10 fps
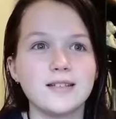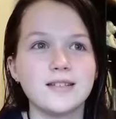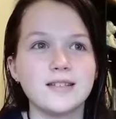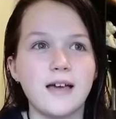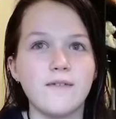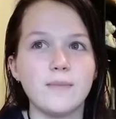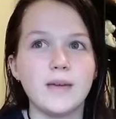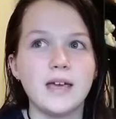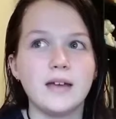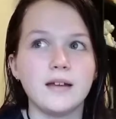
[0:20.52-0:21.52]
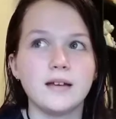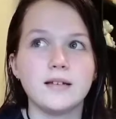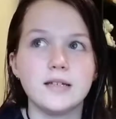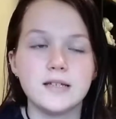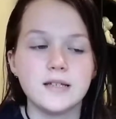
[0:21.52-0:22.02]
since I've made like a
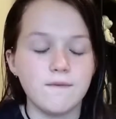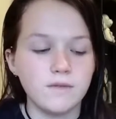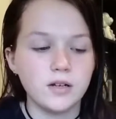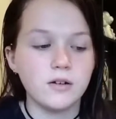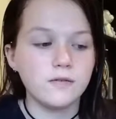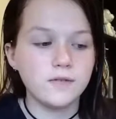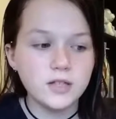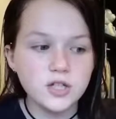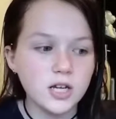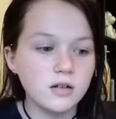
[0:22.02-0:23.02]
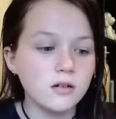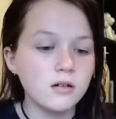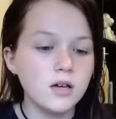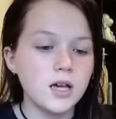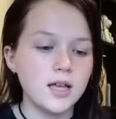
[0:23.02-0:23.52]
decent video for this channel.